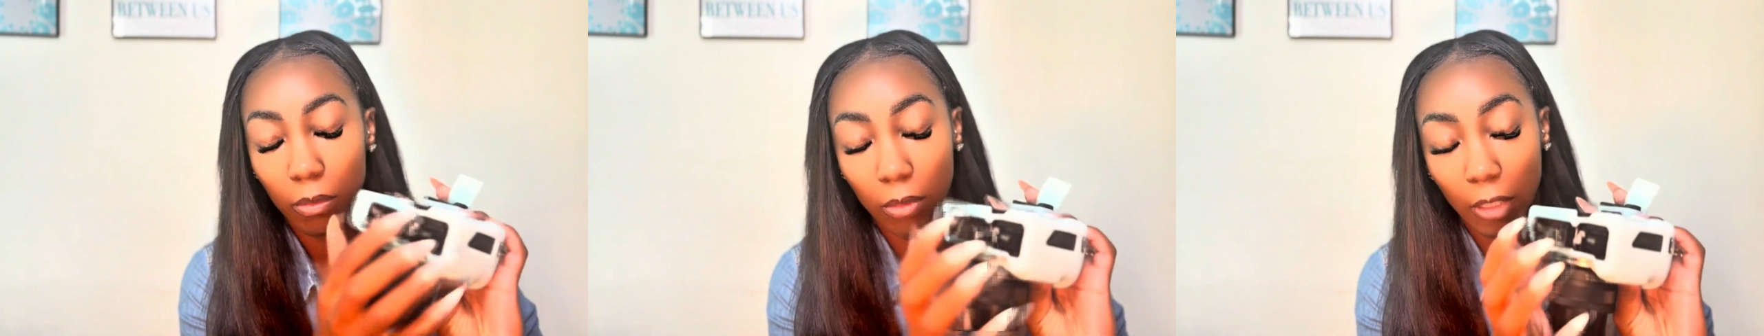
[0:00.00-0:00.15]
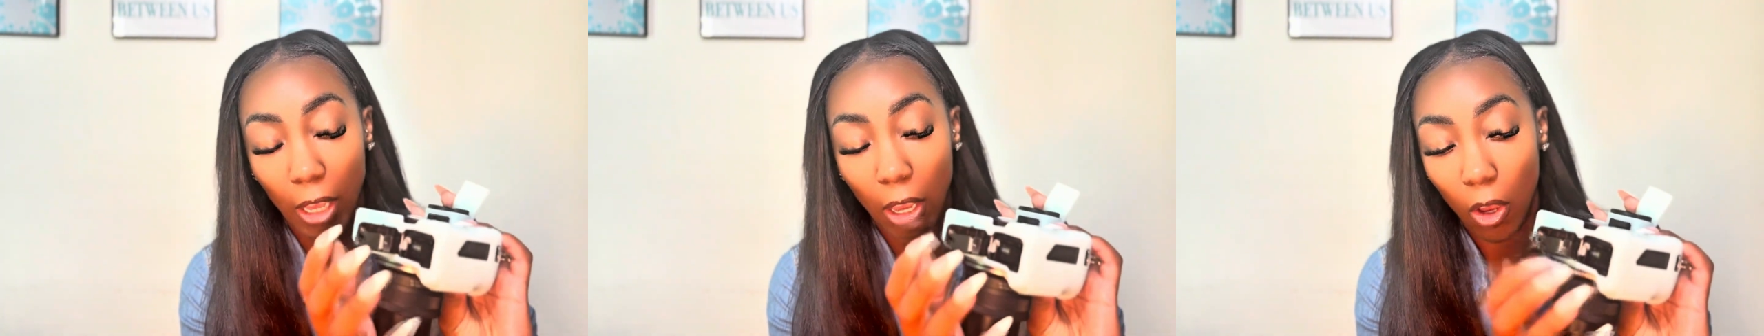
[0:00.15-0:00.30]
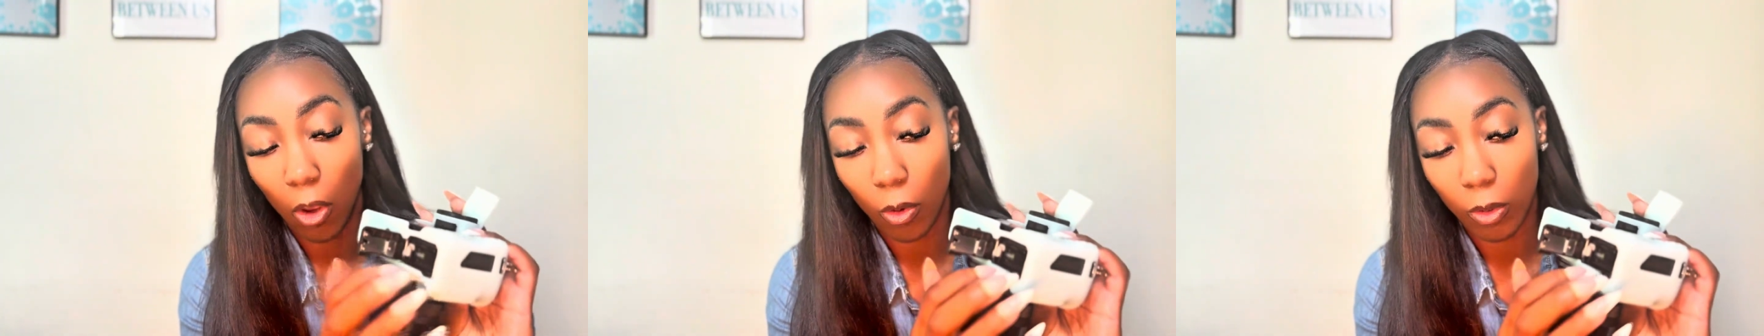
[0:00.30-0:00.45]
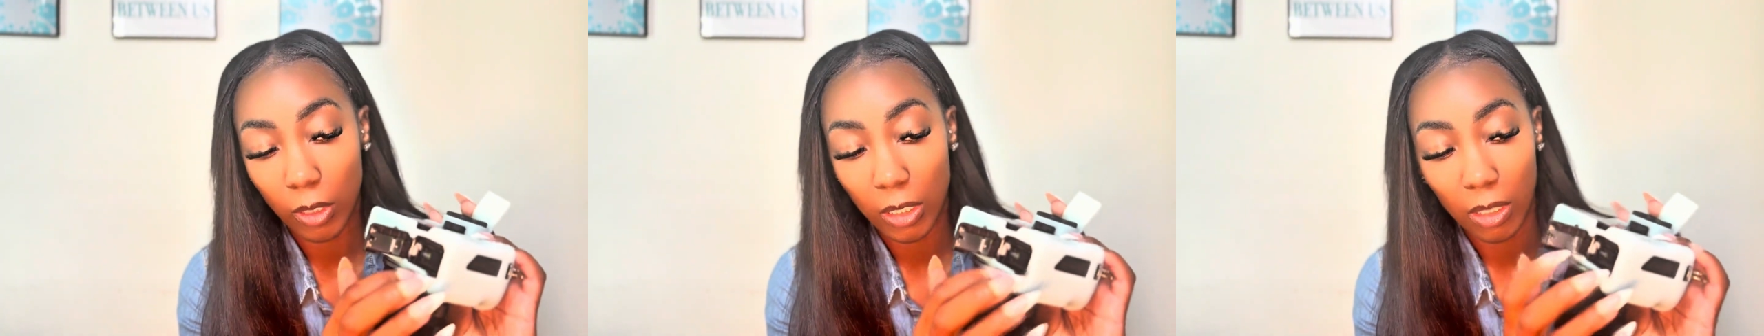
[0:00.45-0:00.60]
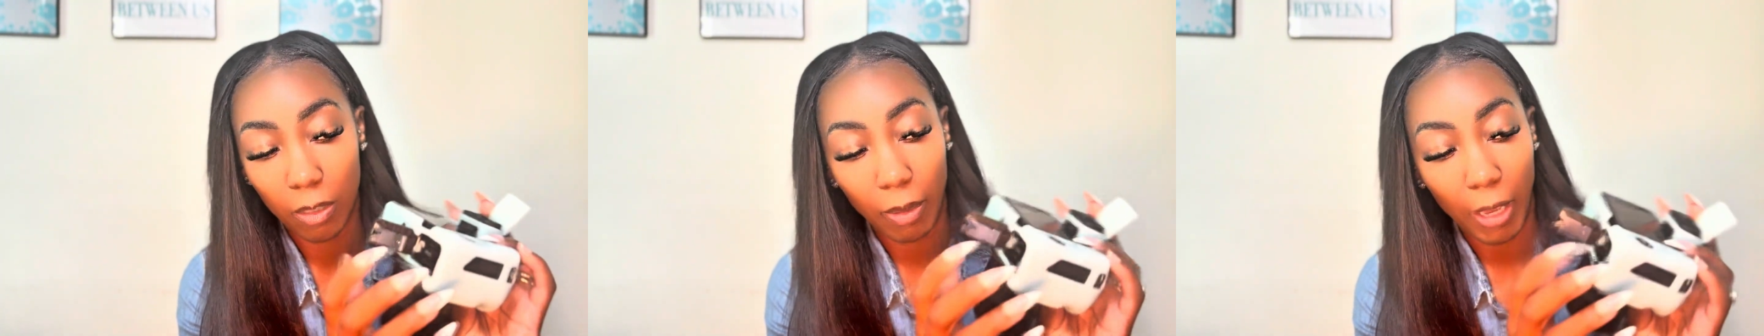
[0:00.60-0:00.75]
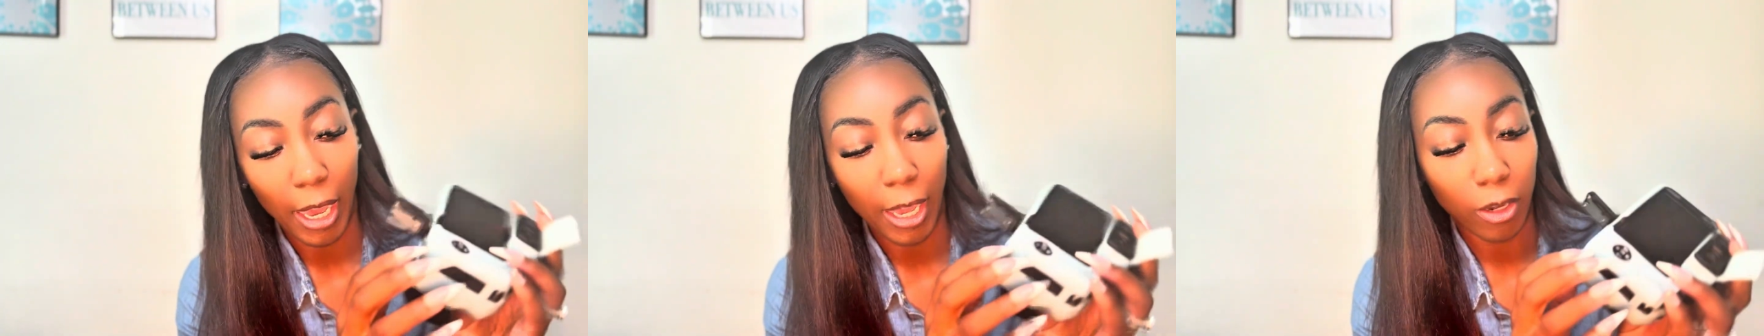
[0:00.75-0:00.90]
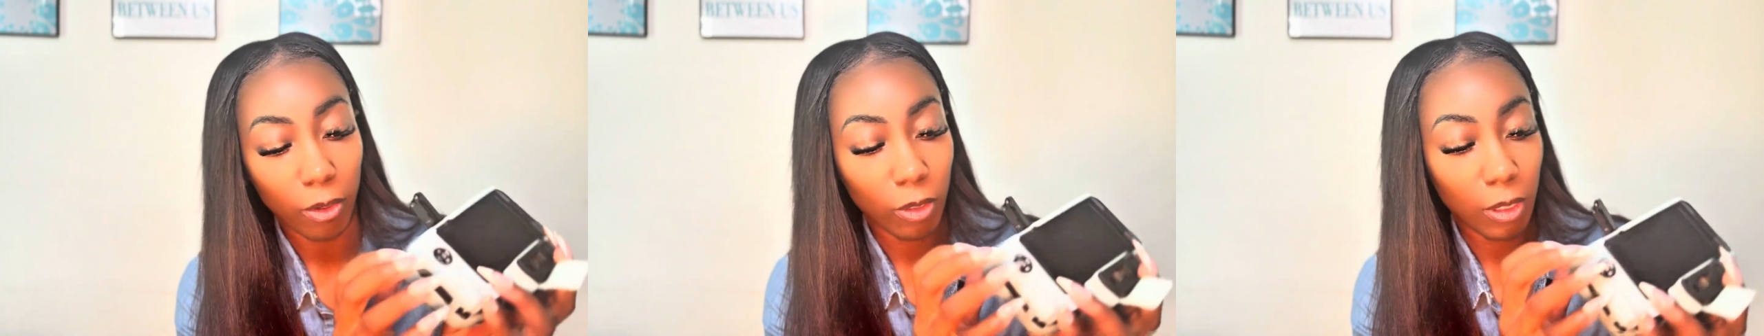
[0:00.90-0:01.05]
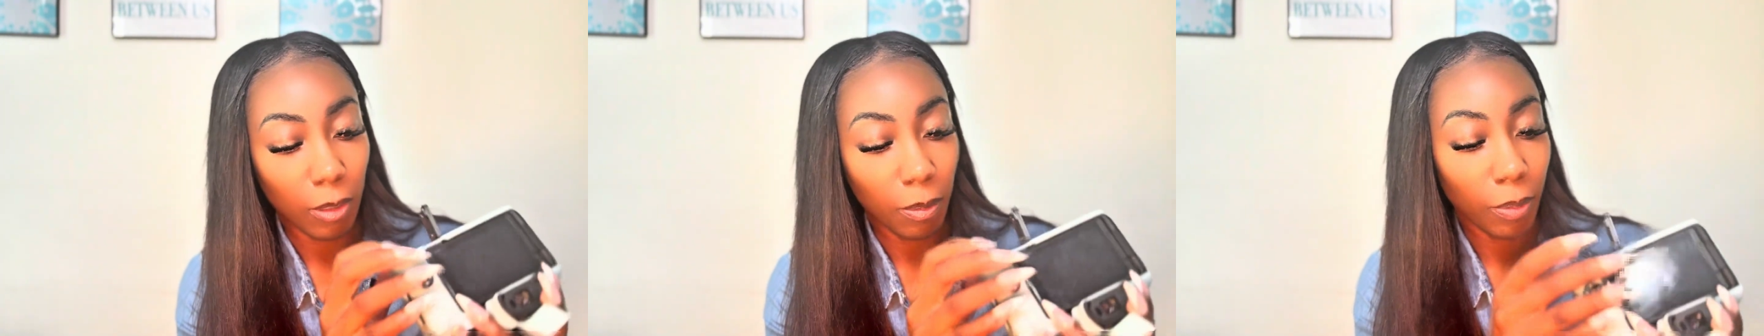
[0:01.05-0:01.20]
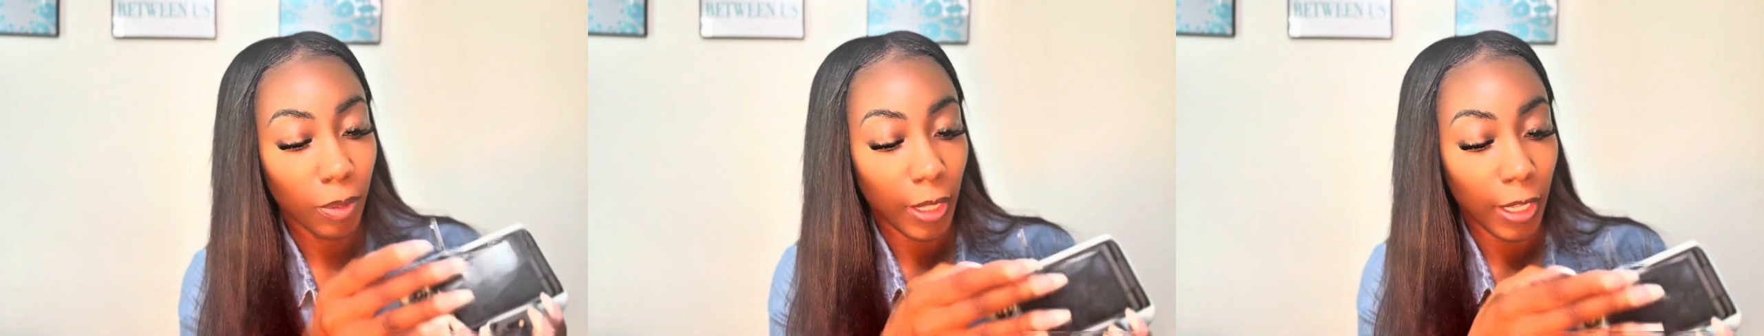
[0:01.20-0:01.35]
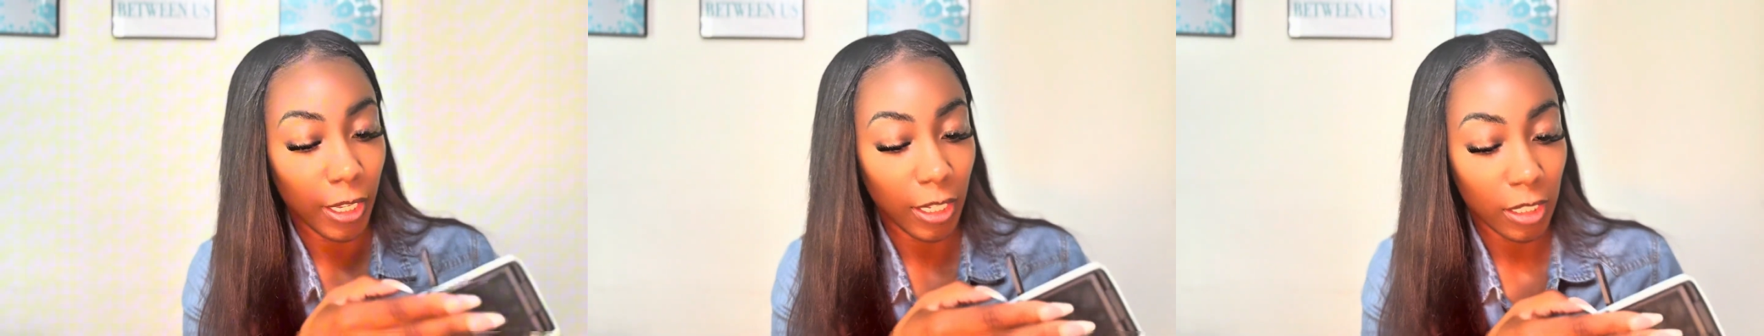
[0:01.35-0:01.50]
that holds the battery in
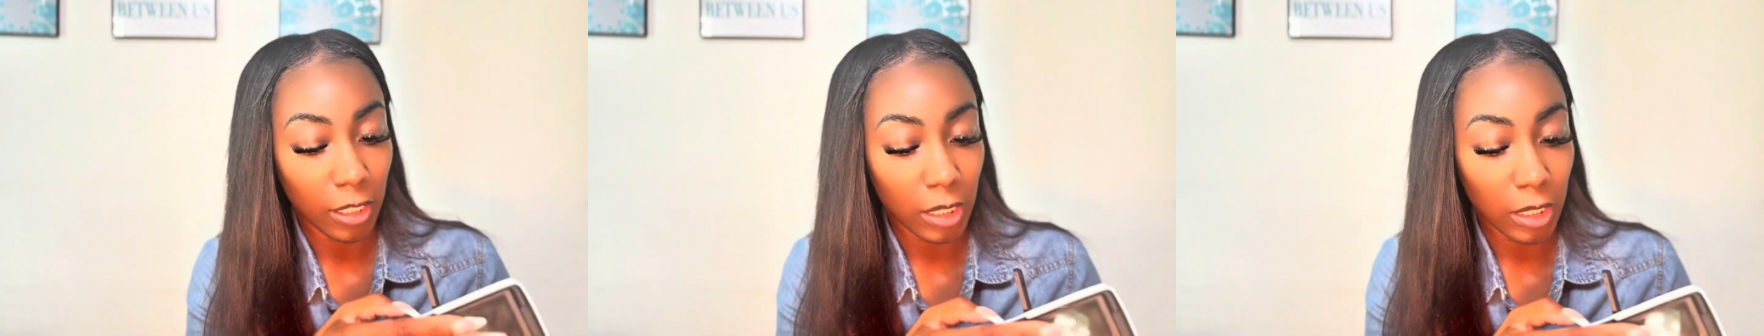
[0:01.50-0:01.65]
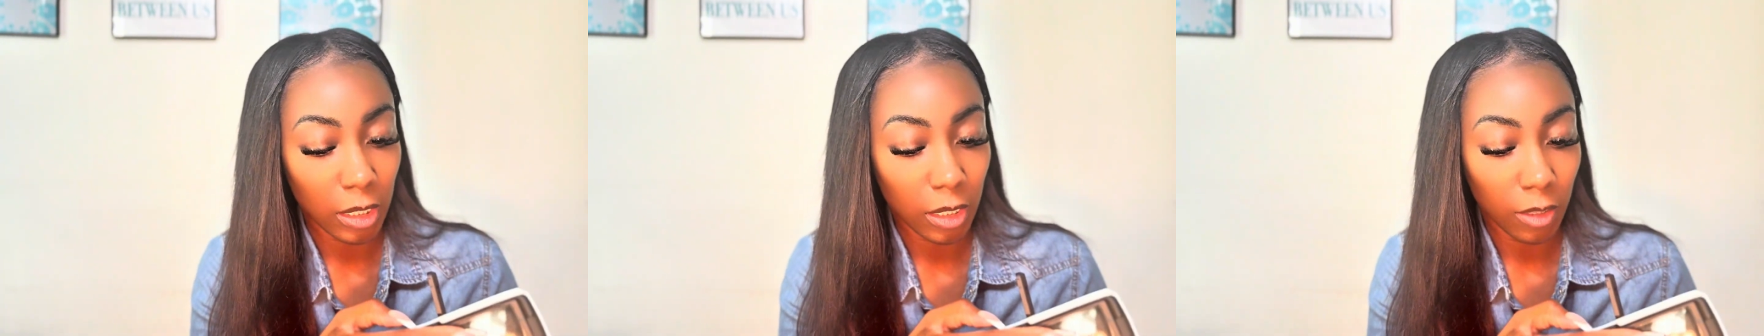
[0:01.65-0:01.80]
place.